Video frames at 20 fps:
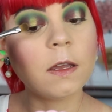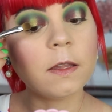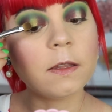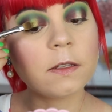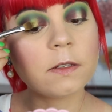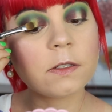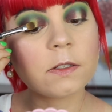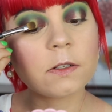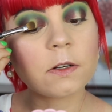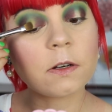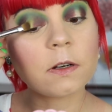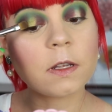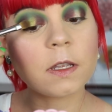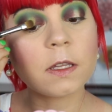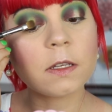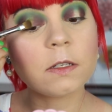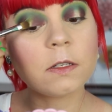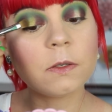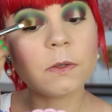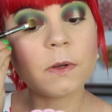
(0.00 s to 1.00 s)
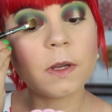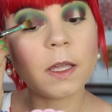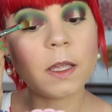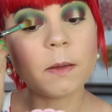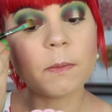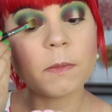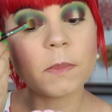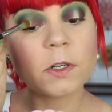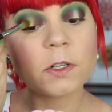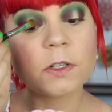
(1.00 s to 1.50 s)
And this is turning into
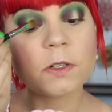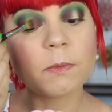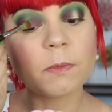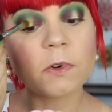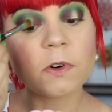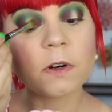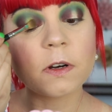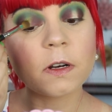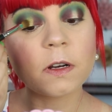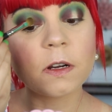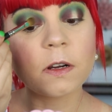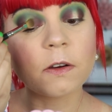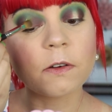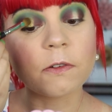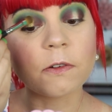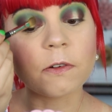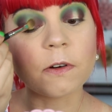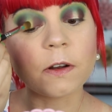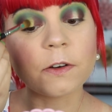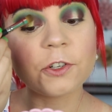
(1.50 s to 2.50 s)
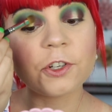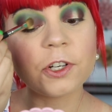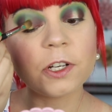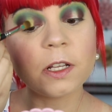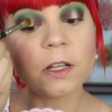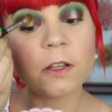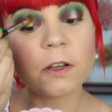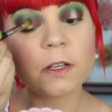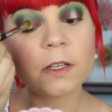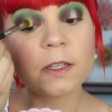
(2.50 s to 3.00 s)
a much more
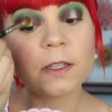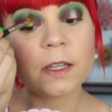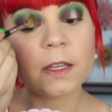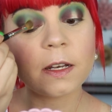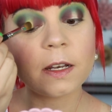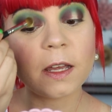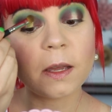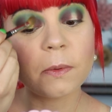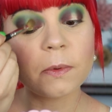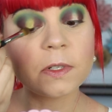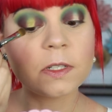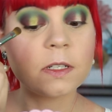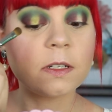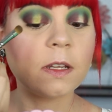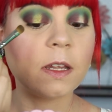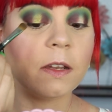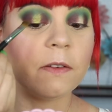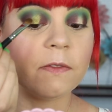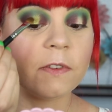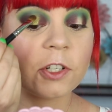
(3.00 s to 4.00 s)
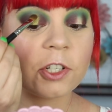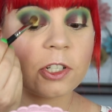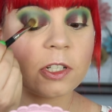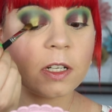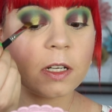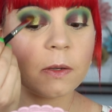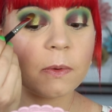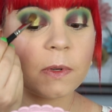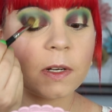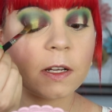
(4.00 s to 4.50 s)
grungy look than I was
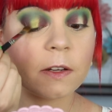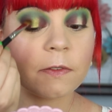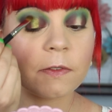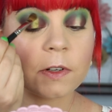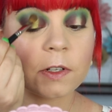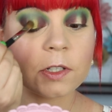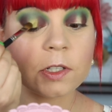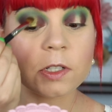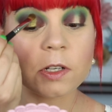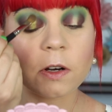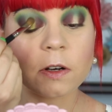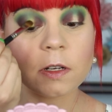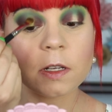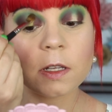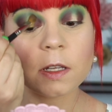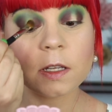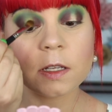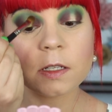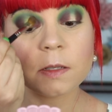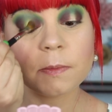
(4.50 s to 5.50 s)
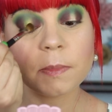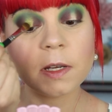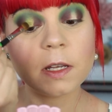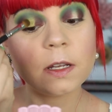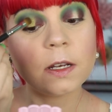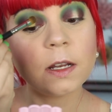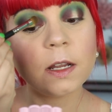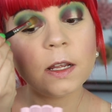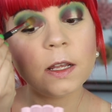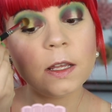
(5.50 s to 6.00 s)
envisioning when I first started this,
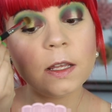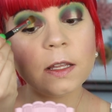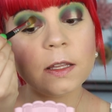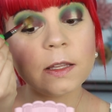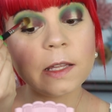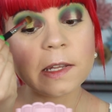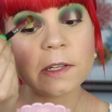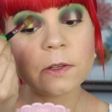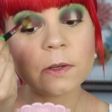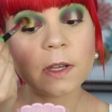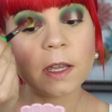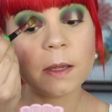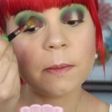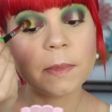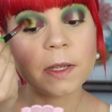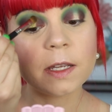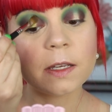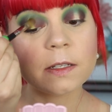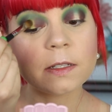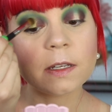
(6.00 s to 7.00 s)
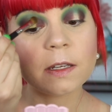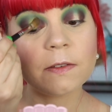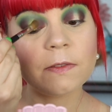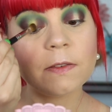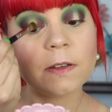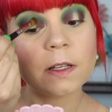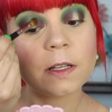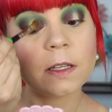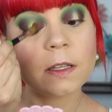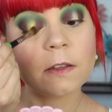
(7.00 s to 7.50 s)
but that's okay because I
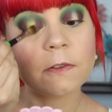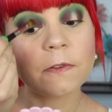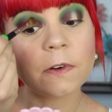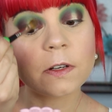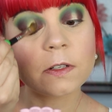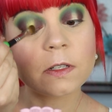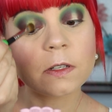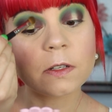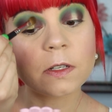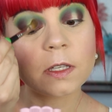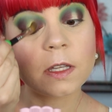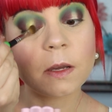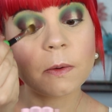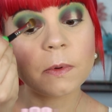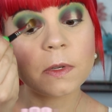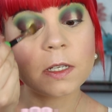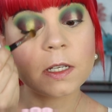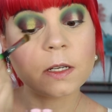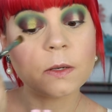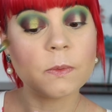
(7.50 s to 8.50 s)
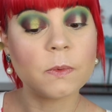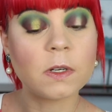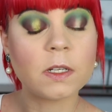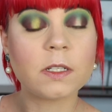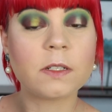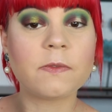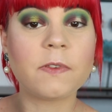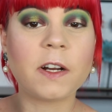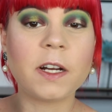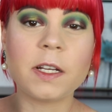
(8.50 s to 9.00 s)
feel like the first look that we did
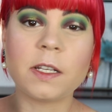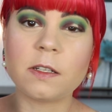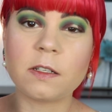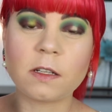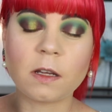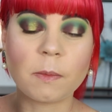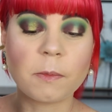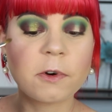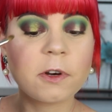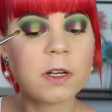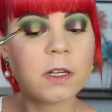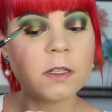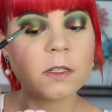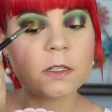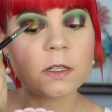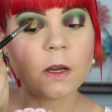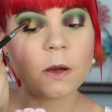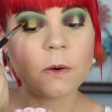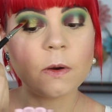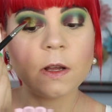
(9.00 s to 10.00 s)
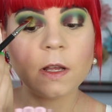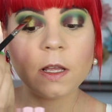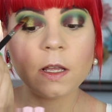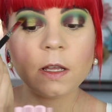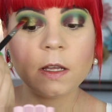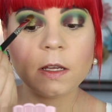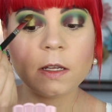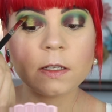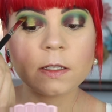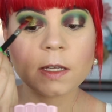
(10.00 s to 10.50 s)
was very summery, so
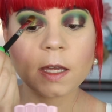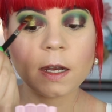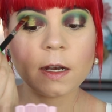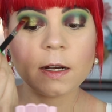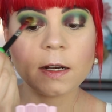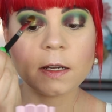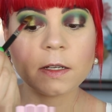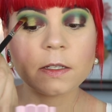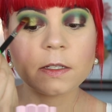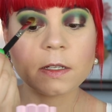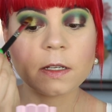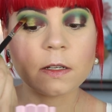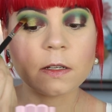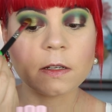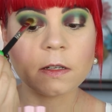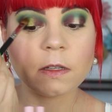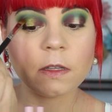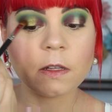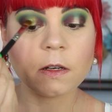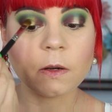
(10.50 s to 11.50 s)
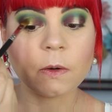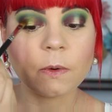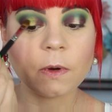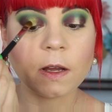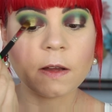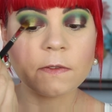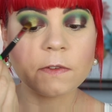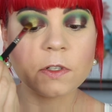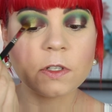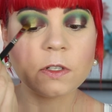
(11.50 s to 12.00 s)
it's kind of nice to, you know,
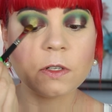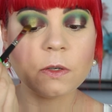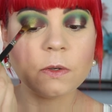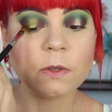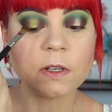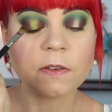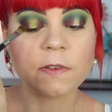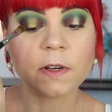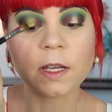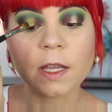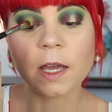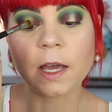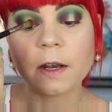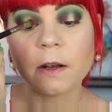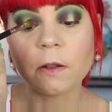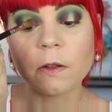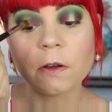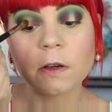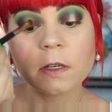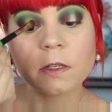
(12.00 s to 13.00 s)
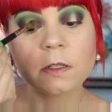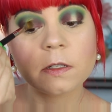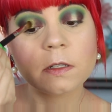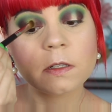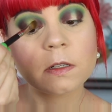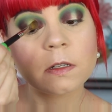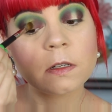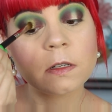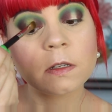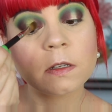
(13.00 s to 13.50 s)
have two different kind of
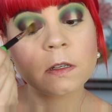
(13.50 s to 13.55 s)
looks.